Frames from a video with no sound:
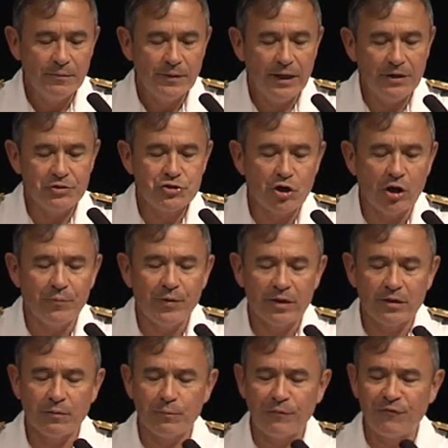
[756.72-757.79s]
and a journeyman
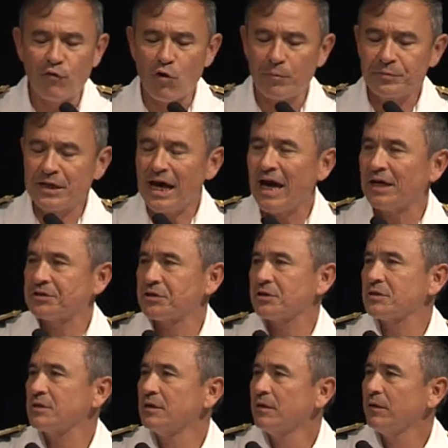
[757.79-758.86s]
can perform
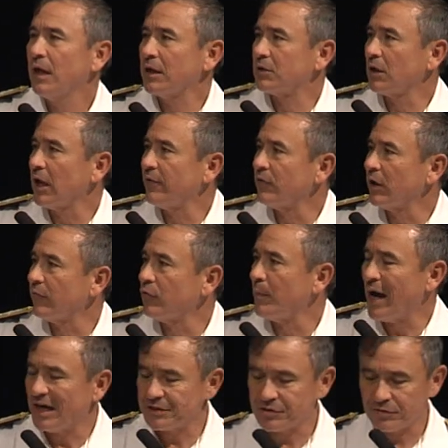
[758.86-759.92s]
tasks at the level of a
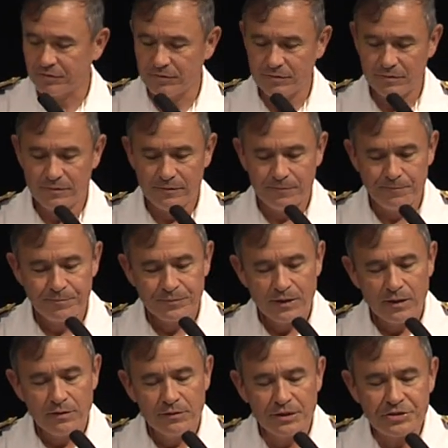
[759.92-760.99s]
master.
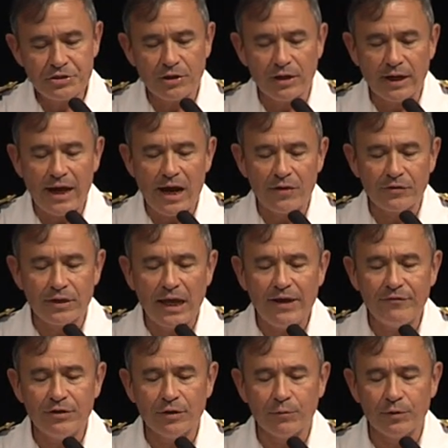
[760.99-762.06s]
This could allow the
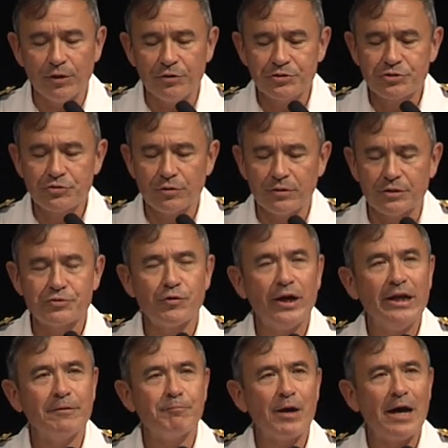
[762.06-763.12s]
Navy to reduce tra the
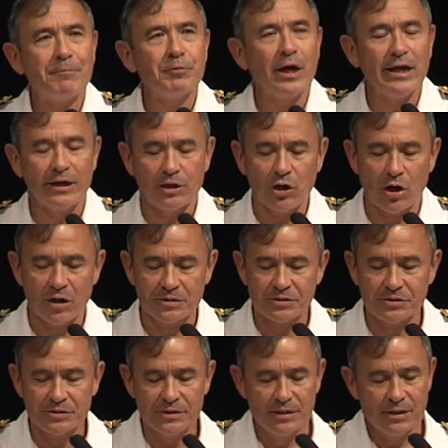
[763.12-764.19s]
training pipeline
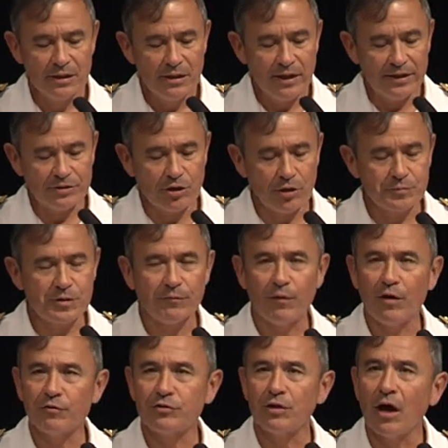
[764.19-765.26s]
costs in terms of
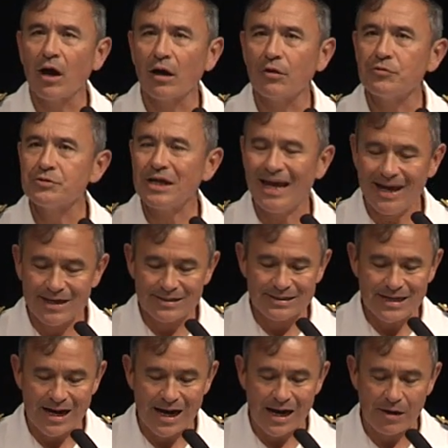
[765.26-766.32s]
both dollars and
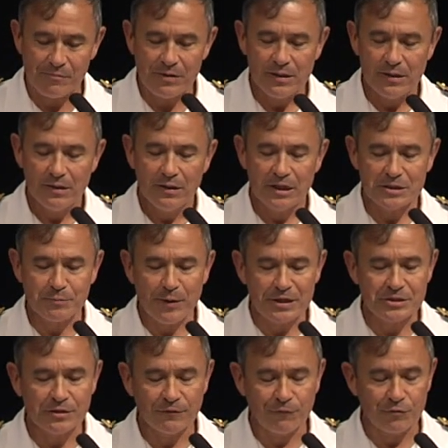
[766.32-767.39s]
time,
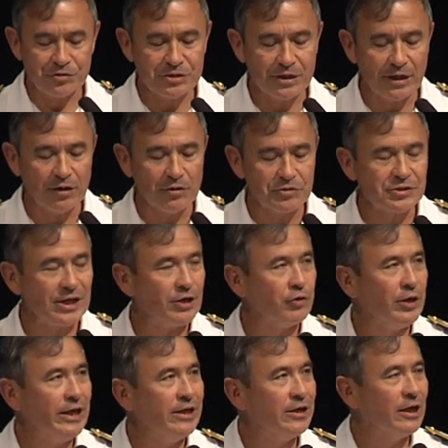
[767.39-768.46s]
especially for skills that are
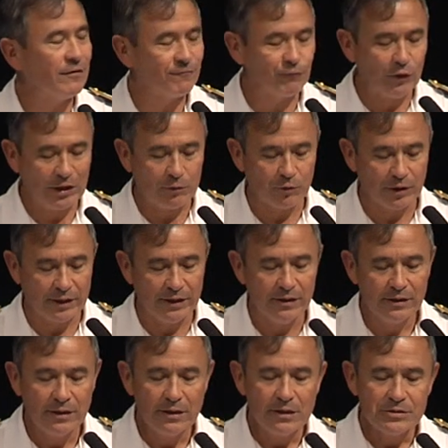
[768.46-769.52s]
needed infrequently,
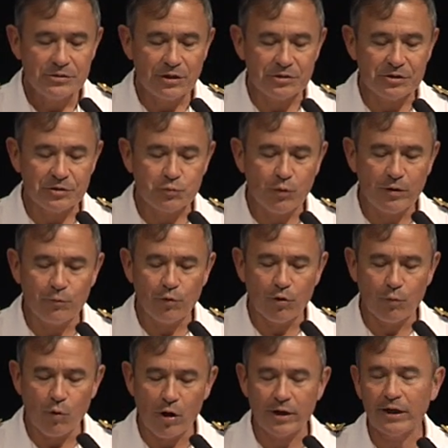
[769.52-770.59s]
such as when we're
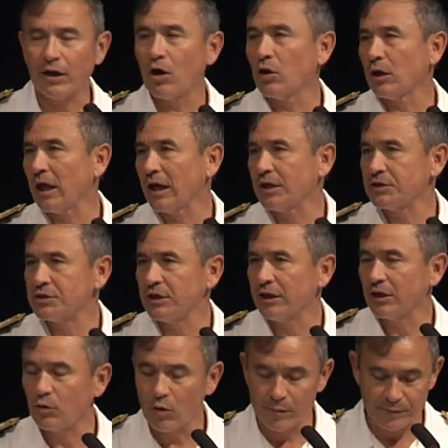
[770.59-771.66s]
working on legacy
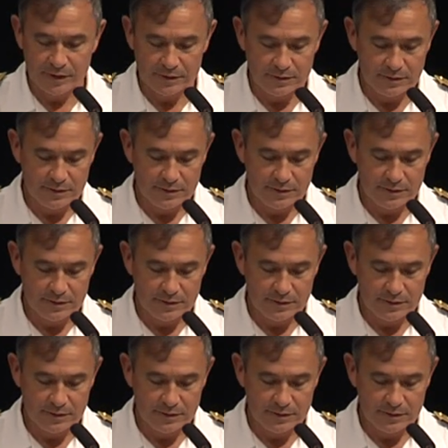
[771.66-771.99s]
equipment.